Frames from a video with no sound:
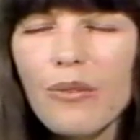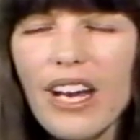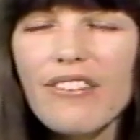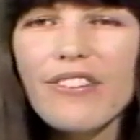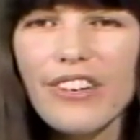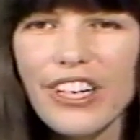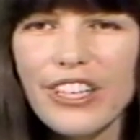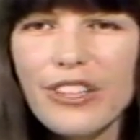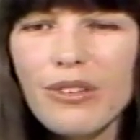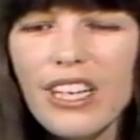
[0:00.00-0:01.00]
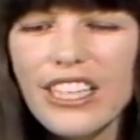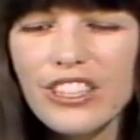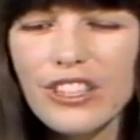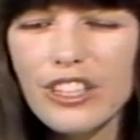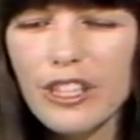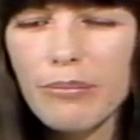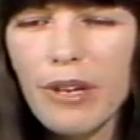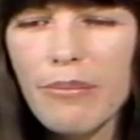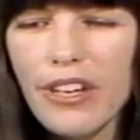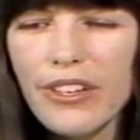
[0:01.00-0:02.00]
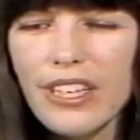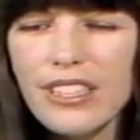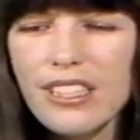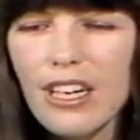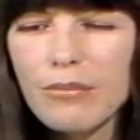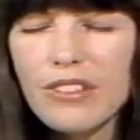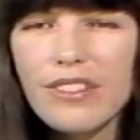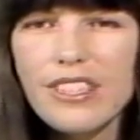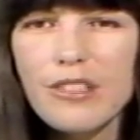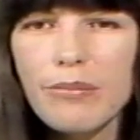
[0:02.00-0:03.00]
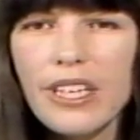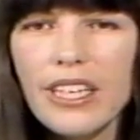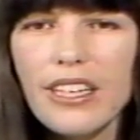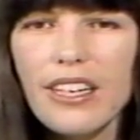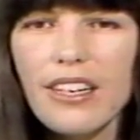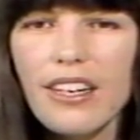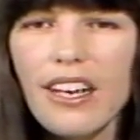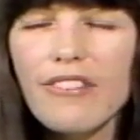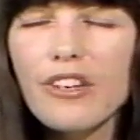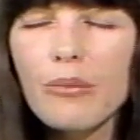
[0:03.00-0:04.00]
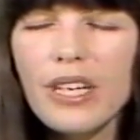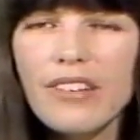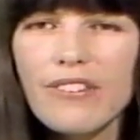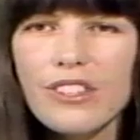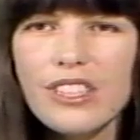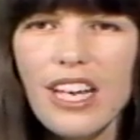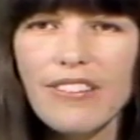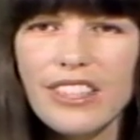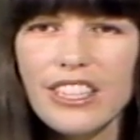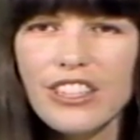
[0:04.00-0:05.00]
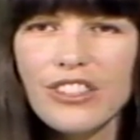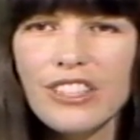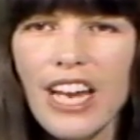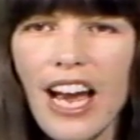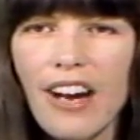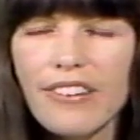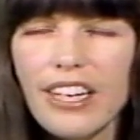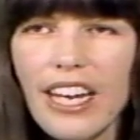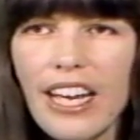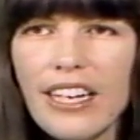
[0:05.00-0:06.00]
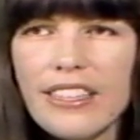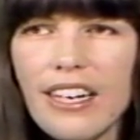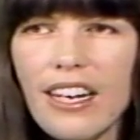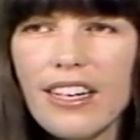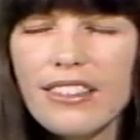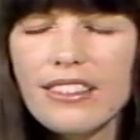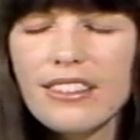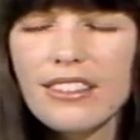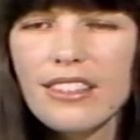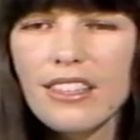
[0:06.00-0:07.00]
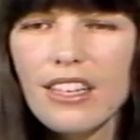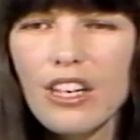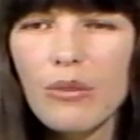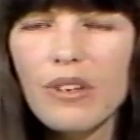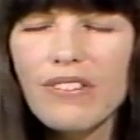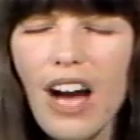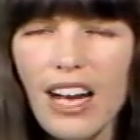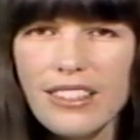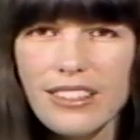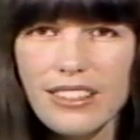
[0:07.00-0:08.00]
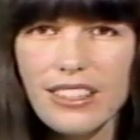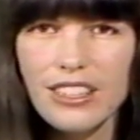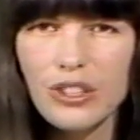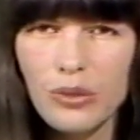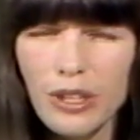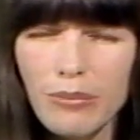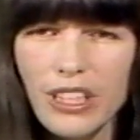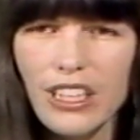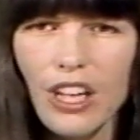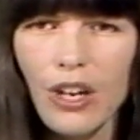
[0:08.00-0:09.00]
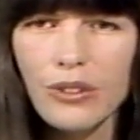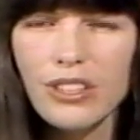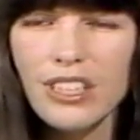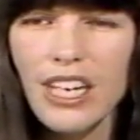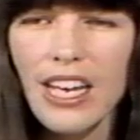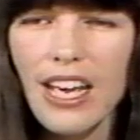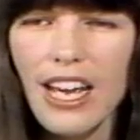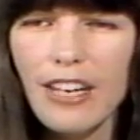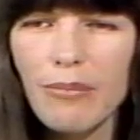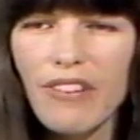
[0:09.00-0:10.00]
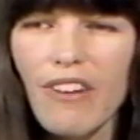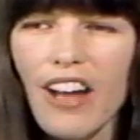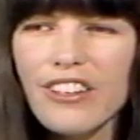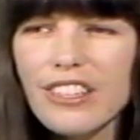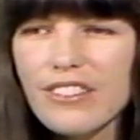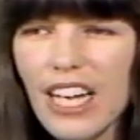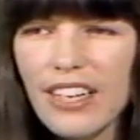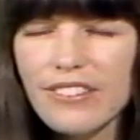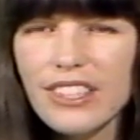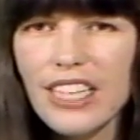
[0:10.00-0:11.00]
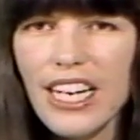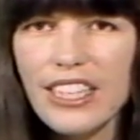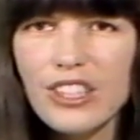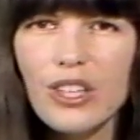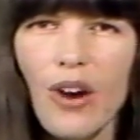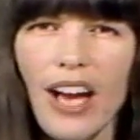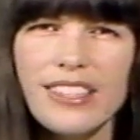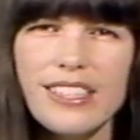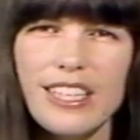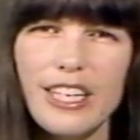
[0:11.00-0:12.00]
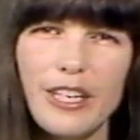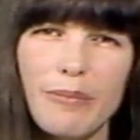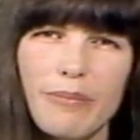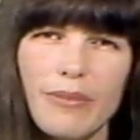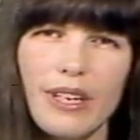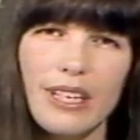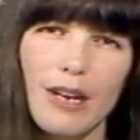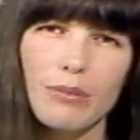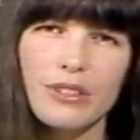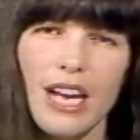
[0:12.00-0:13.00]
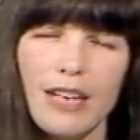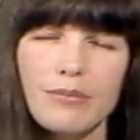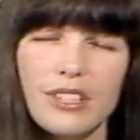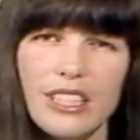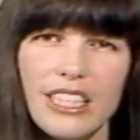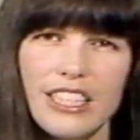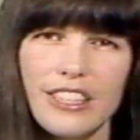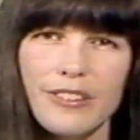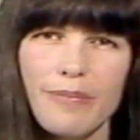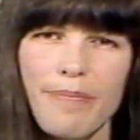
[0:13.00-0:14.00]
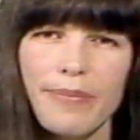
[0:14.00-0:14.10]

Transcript: We have a very good relationship. My mother has come to visit me every week for seven years now, and uh, we've gotten extremely close. And my father lives out of state, so I see him a couple times a year.